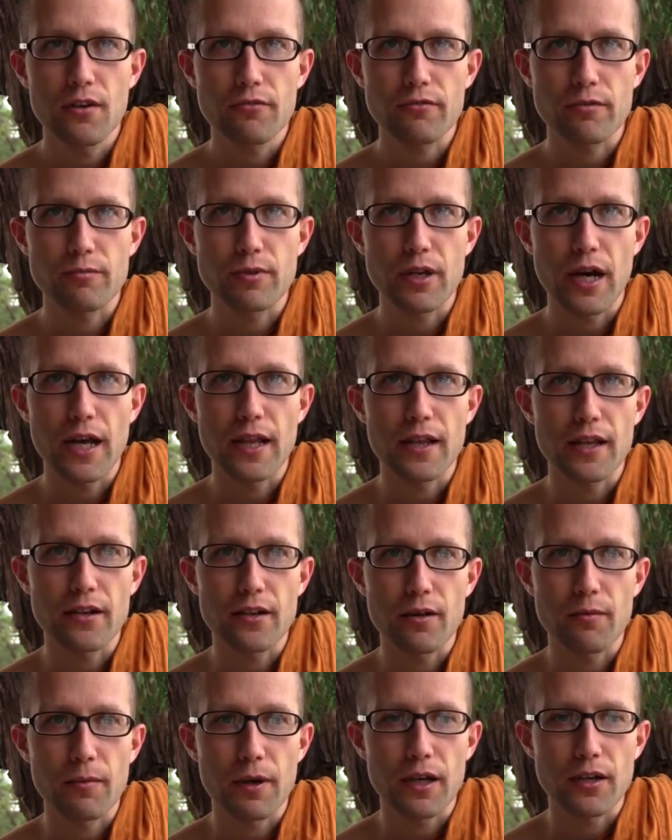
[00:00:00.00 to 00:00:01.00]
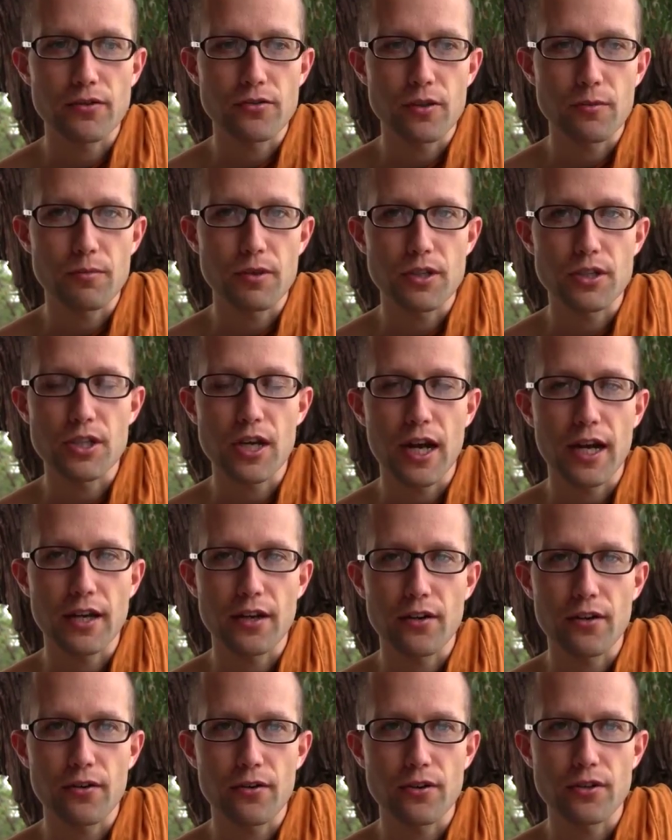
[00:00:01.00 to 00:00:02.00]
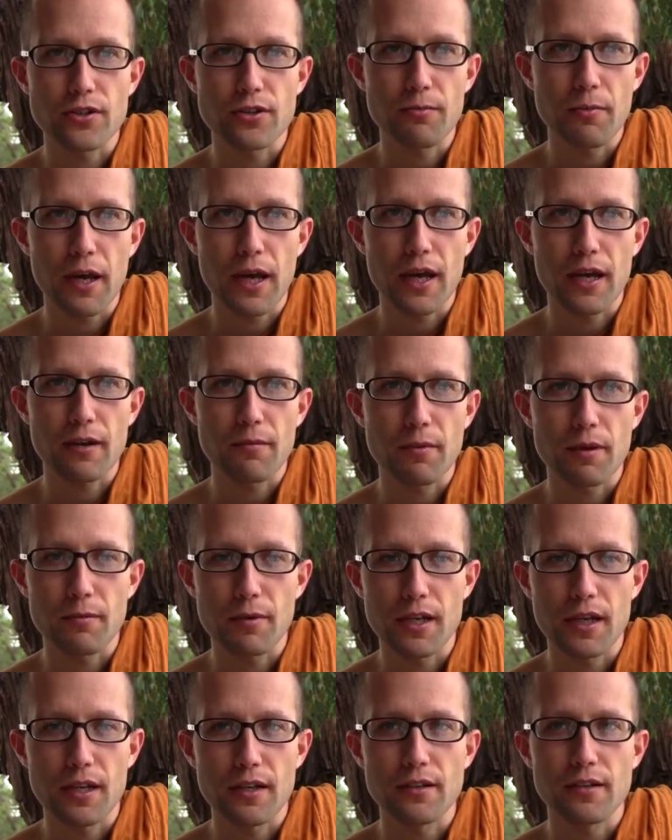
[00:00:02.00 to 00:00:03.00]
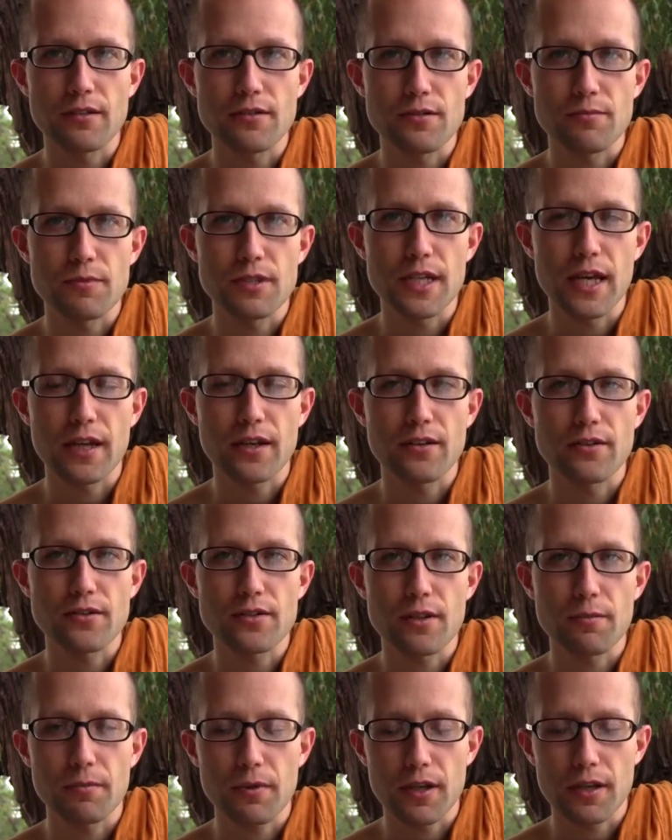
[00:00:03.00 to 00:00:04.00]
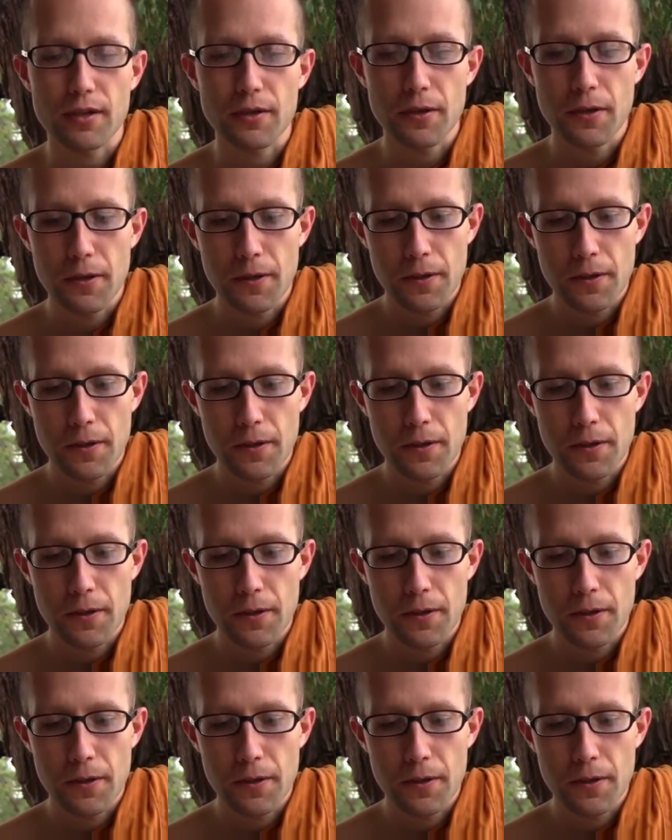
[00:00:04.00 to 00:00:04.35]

From Thailand, I'll make a trip to China or Japan, maybe get into some Zen or something.